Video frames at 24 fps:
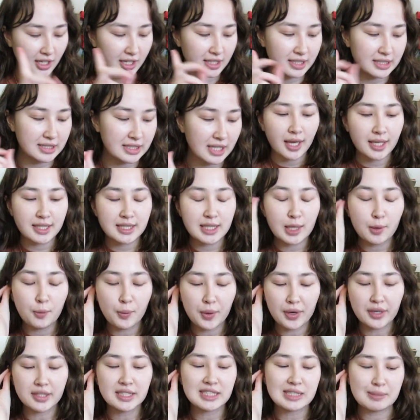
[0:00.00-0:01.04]
It's the
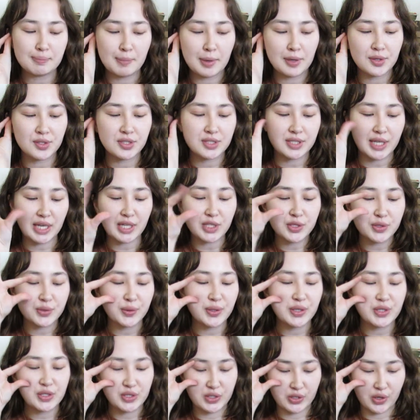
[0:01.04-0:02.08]
world's most
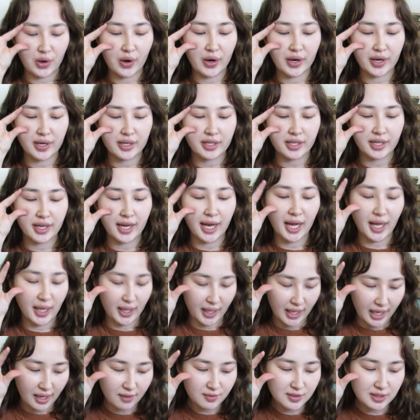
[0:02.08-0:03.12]
dangerous shark. It
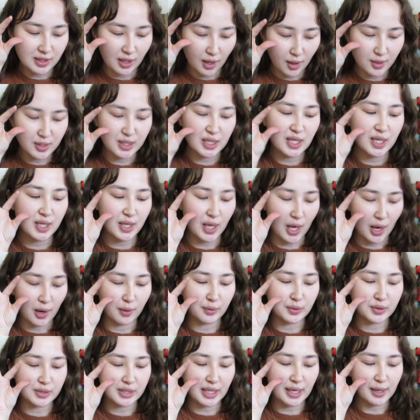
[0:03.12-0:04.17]
lives close to the
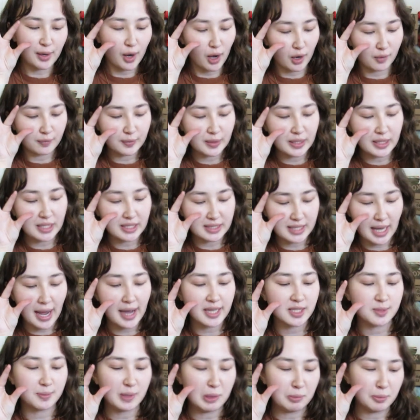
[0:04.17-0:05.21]
coast and often
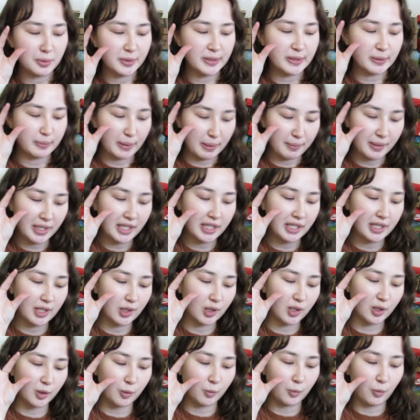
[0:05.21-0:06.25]
attacks people swimming
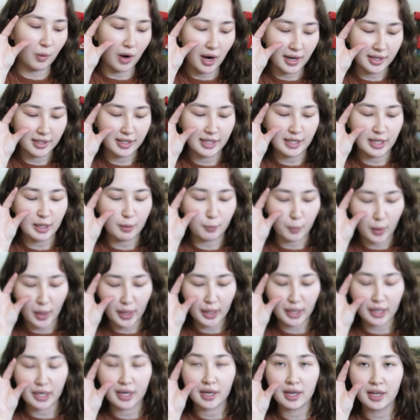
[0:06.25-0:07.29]
or waddling in
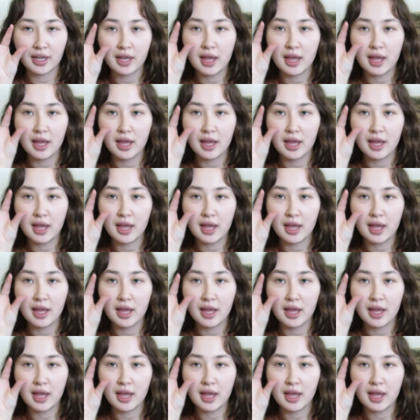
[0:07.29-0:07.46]
water.